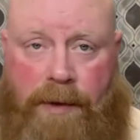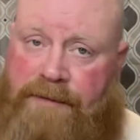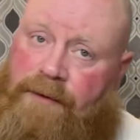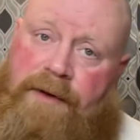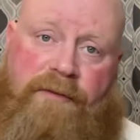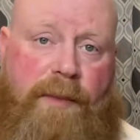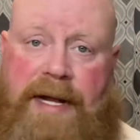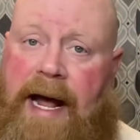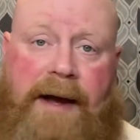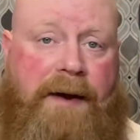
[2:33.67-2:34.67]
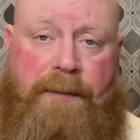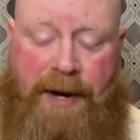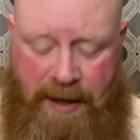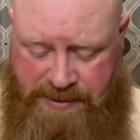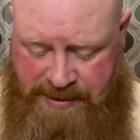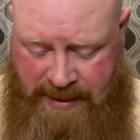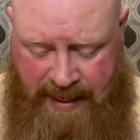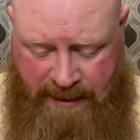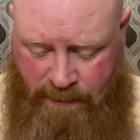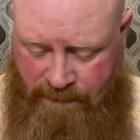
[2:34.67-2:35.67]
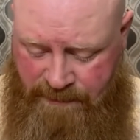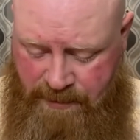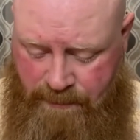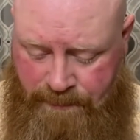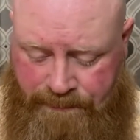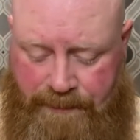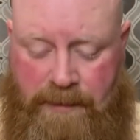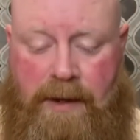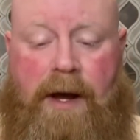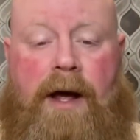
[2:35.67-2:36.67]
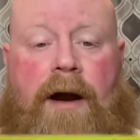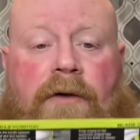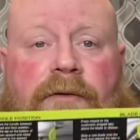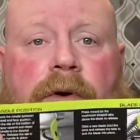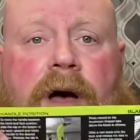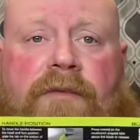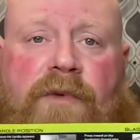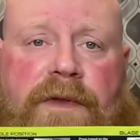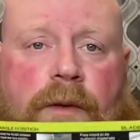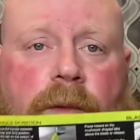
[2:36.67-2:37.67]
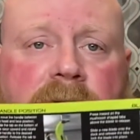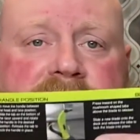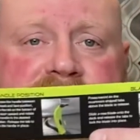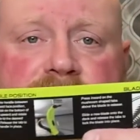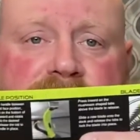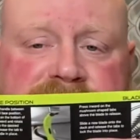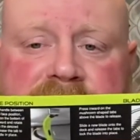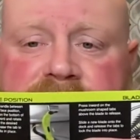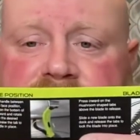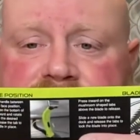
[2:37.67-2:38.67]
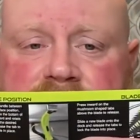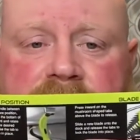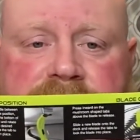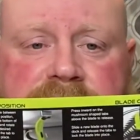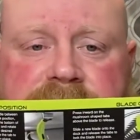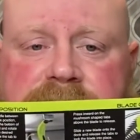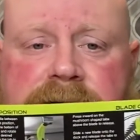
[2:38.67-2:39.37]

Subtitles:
so this will be like a comparison and a review. It also comes with a really simple set of instructions.